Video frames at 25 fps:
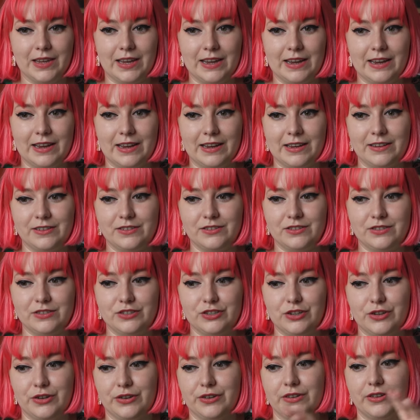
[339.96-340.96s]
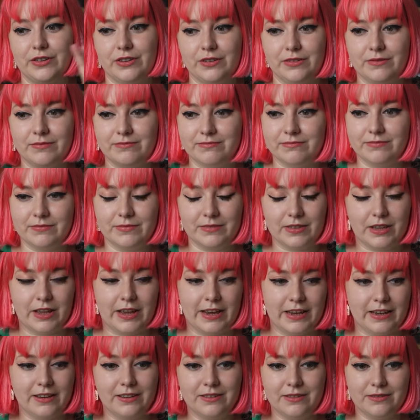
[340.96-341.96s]
it took
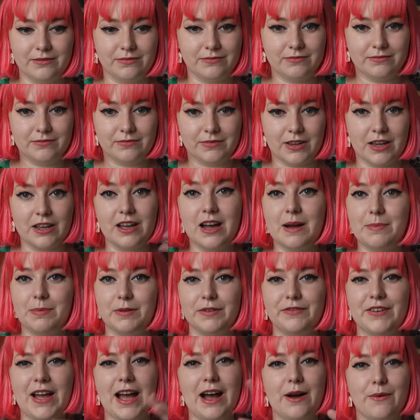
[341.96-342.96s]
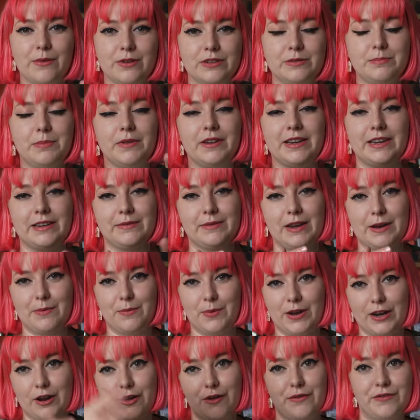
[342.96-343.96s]
like a couple of hours, but it
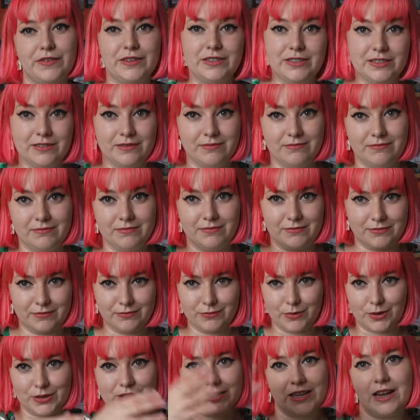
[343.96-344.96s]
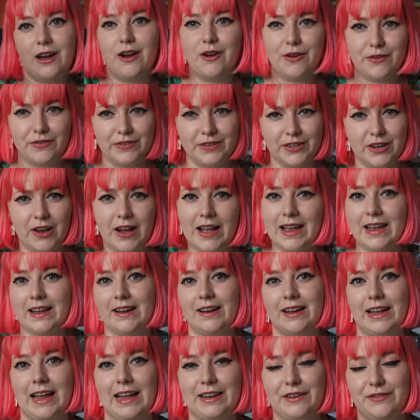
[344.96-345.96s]
went over, overnight.
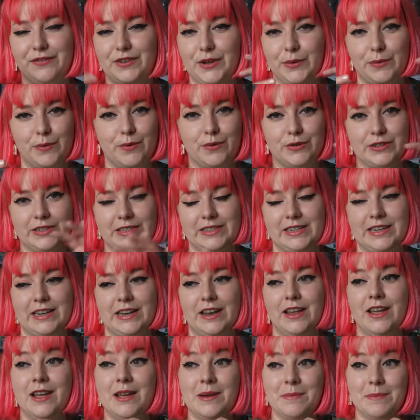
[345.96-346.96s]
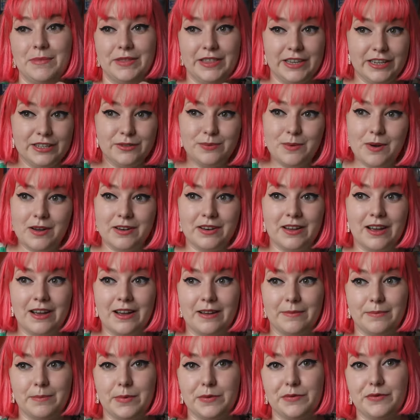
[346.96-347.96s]
I had a few orders in. But this one,
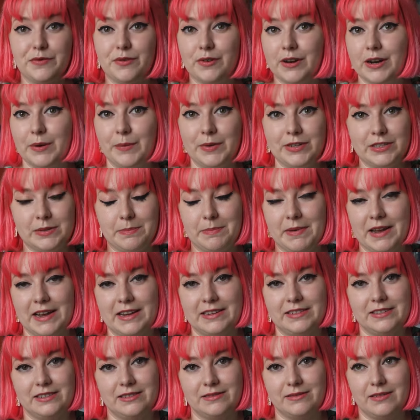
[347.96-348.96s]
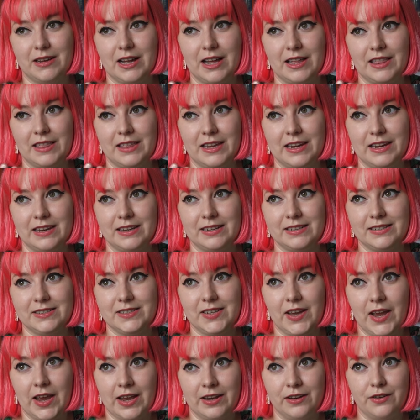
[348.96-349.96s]
before I went to bed, I think
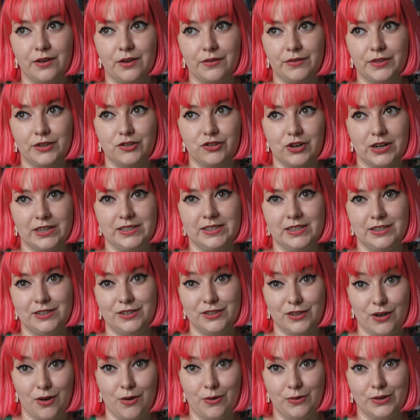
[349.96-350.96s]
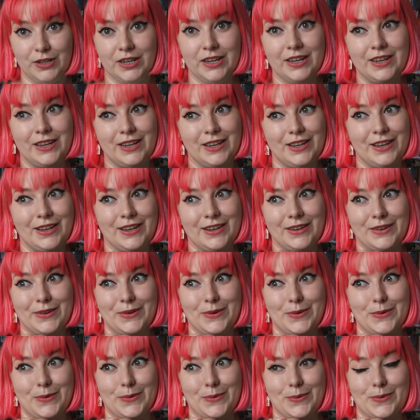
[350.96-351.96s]
10 of the dresses sold,
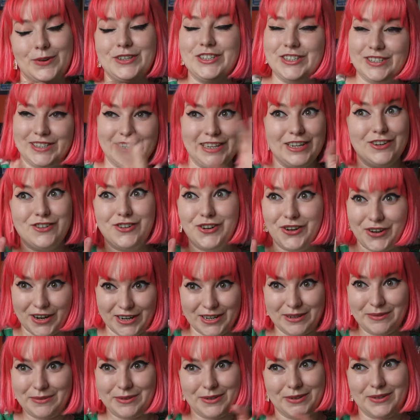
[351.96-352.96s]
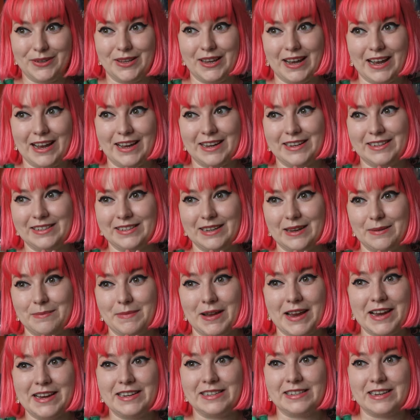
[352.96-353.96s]
which is incredible and
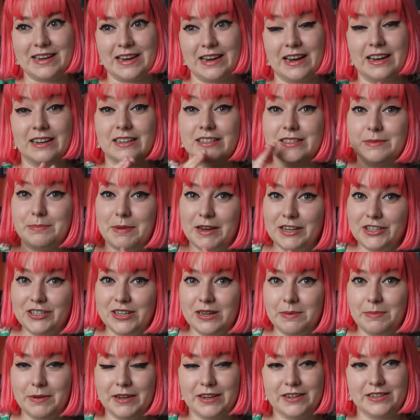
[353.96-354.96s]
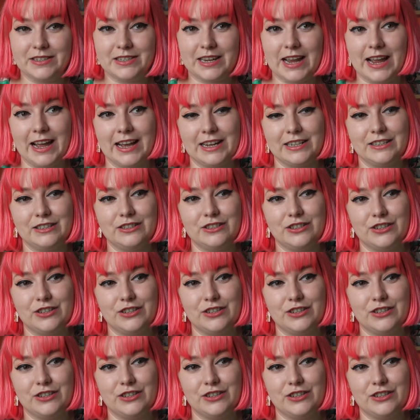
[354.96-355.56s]
amazing. And especially because I